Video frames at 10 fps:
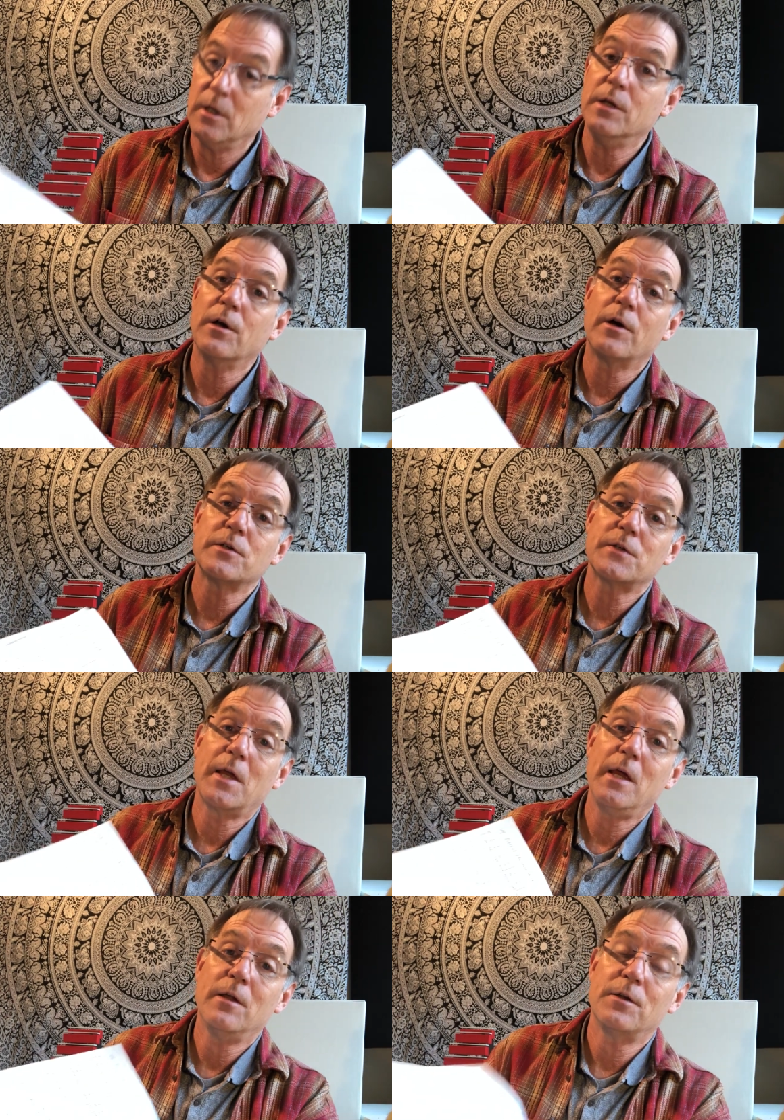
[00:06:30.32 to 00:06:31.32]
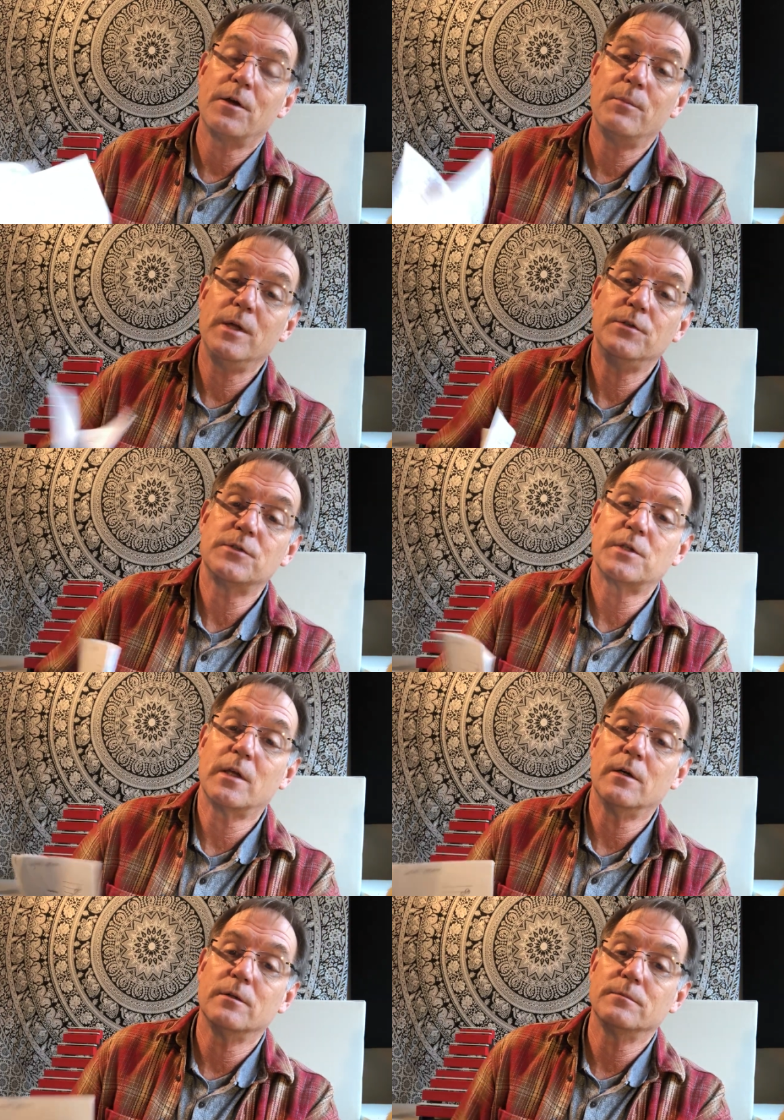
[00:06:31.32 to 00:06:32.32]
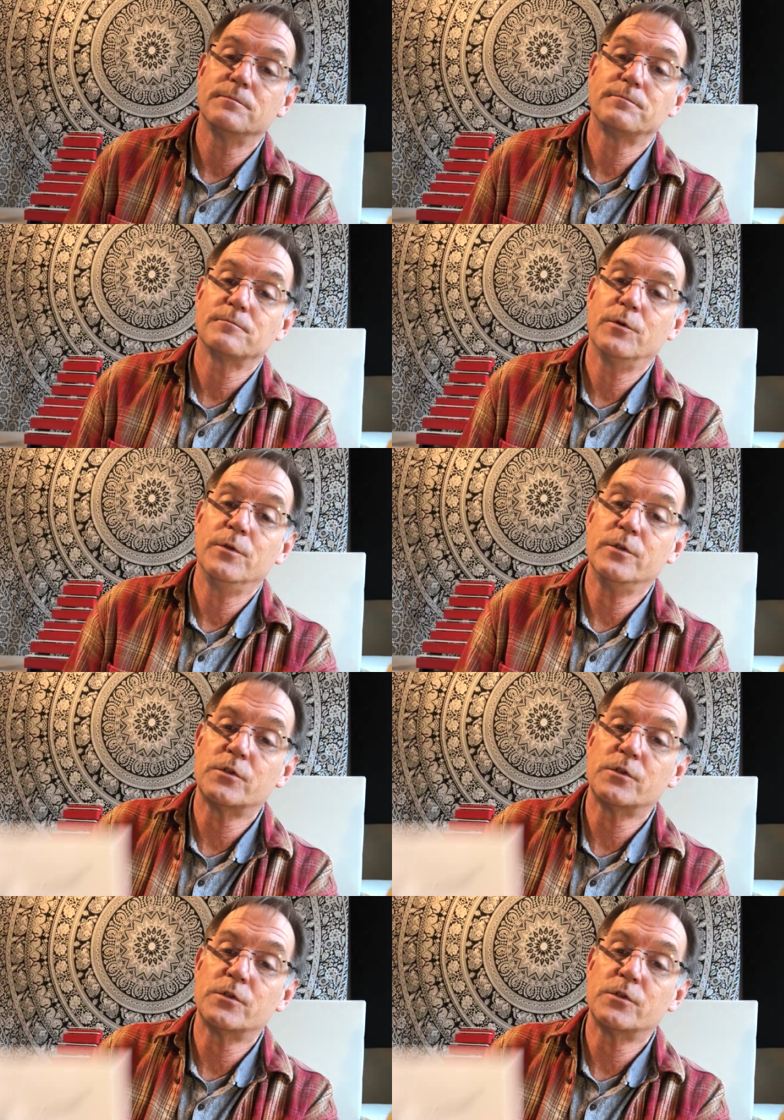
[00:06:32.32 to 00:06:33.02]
in our scale, in our major scale. In the